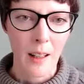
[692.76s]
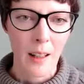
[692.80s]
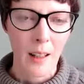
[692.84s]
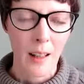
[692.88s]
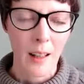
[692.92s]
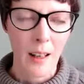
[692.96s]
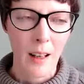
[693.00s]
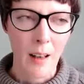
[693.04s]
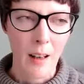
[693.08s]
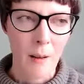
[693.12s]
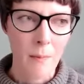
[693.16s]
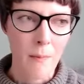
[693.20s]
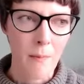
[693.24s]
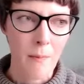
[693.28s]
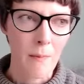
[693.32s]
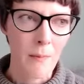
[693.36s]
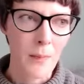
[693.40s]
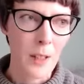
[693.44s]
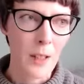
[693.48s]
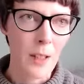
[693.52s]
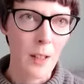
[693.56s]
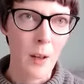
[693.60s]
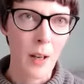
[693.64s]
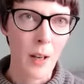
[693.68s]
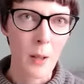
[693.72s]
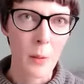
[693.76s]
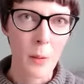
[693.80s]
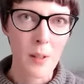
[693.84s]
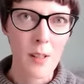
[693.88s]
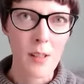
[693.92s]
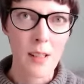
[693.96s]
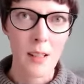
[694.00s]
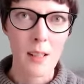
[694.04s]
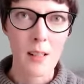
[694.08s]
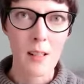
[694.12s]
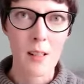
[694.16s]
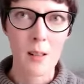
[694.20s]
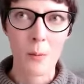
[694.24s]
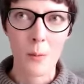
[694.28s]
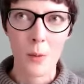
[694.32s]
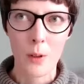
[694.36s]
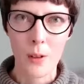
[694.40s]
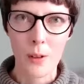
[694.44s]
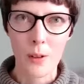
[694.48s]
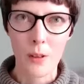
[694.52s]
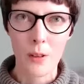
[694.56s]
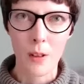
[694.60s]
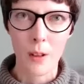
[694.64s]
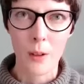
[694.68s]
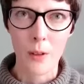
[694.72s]
Um, you know, I once had
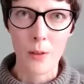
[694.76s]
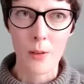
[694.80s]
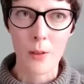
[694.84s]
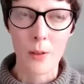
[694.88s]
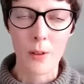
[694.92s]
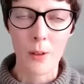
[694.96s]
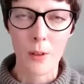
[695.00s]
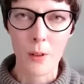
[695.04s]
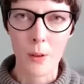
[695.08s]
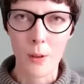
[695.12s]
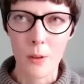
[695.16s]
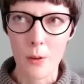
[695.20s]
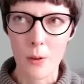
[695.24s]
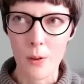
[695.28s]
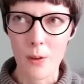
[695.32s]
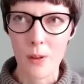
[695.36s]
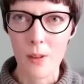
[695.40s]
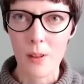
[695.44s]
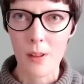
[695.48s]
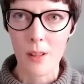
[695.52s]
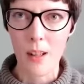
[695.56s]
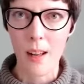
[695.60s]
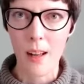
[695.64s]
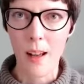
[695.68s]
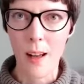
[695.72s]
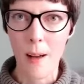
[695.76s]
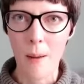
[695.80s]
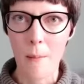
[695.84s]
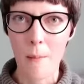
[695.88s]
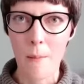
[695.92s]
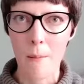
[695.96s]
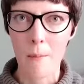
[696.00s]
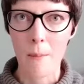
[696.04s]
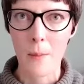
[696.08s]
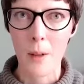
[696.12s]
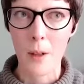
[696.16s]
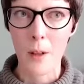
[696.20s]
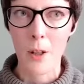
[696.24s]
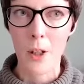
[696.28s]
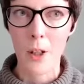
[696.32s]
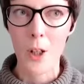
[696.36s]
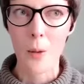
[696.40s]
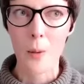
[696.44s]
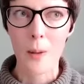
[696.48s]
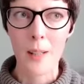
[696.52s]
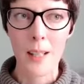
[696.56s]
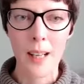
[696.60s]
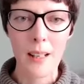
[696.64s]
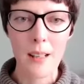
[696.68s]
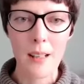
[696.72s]
someone go through the course um, who
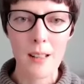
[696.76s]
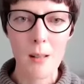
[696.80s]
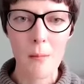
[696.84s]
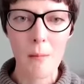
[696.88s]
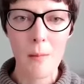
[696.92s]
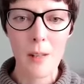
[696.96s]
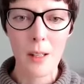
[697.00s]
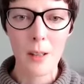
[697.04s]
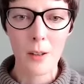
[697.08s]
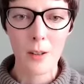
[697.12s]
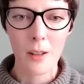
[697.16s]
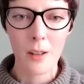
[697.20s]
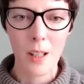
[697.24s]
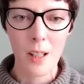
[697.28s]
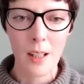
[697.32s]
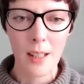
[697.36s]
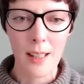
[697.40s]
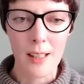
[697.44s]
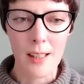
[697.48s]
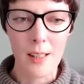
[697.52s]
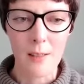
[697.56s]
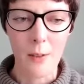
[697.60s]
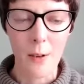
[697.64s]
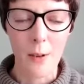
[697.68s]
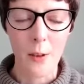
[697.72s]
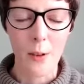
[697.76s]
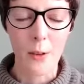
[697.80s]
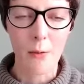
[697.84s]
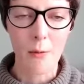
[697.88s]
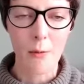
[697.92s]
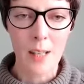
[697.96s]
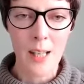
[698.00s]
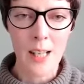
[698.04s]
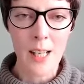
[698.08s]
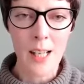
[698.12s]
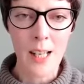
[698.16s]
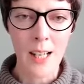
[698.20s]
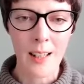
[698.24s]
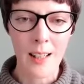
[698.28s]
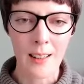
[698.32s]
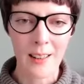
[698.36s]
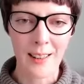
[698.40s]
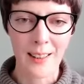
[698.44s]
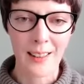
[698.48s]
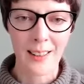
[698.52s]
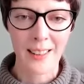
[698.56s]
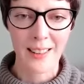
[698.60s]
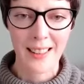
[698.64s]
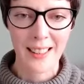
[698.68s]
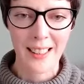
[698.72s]
had had something on her list for three
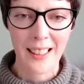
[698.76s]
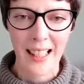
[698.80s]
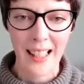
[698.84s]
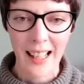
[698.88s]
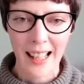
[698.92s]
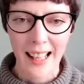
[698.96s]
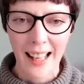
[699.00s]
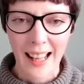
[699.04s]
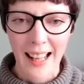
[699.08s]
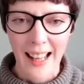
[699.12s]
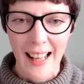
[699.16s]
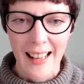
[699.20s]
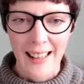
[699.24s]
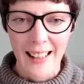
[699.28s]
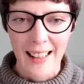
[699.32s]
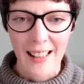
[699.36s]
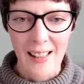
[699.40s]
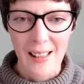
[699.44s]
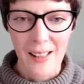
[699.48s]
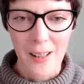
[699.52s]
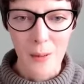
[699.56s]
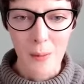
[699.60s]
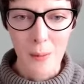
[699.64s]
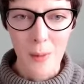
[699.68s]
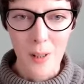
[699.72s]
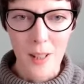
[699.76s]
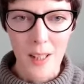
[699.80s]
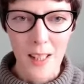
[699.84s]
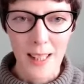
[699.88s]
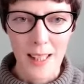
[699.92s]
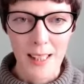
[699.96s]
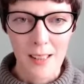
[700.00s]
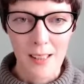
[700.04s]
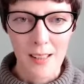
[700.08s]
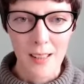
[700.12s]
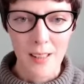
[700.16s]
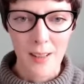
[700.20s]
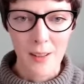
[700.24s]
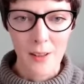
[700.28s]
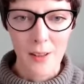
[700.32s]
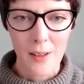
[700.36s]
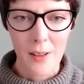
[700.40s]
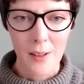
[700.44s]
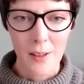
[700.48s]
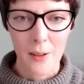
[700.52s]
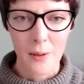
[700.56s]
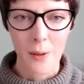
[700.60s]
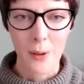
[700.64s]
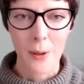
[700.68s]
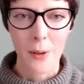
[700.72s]
years that someone had asked her to
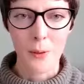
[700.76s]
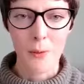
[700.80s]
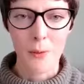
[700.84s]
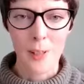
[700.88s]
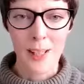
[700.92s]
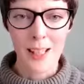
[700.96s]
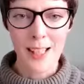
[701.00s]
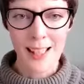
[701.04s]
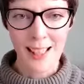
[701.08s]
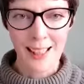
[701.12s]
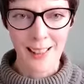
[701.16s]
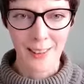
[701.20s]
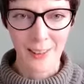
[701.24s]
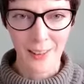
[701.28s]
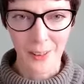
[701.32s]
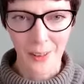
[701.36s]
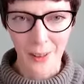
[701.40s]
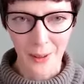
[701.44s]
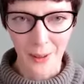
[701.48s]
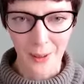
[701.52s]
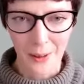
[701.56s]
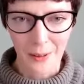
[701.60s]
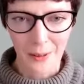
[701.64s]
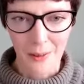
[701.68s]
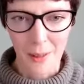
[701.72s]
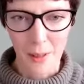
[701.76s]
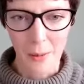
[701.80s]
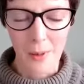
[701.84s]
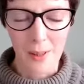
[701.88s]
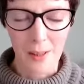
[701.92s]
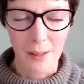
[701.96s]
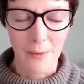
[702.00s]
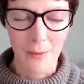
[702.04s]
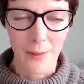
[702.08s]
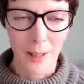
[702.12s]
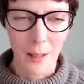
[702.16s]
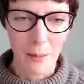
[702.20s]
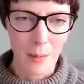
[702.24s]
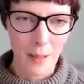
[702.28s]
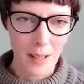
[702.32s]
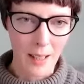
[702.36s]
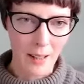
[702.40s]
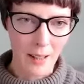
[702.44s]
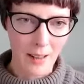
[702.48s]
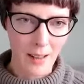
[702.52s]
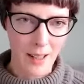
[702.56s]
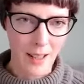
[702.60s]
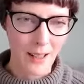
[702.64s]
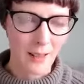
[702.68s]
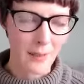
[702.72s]
do three years ago. It was a family
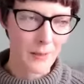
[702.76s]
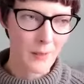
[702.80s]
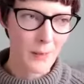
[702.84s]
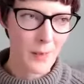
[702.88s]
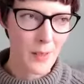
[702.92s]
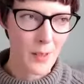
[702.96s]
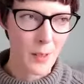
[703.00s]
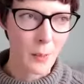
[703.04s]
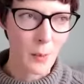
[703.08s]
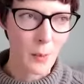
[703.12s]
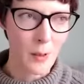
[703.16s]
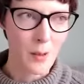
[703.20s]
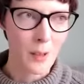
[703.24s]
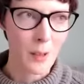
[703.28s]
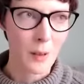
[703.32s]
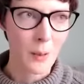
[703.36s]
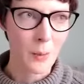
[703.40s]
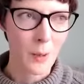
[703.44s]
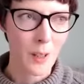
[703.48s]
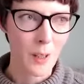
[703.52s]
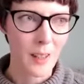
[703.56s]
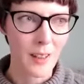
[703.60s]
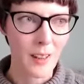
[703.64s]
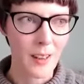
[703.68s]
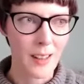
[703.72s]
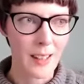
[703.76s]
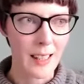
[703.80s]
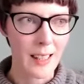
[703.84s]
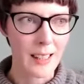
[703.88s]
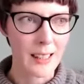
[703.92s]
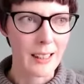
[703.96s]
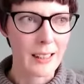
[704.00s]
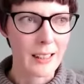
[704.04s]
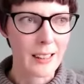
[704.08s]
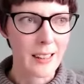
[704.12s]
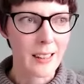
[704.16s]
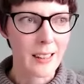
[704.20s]
thing, so it wasn't a work thing.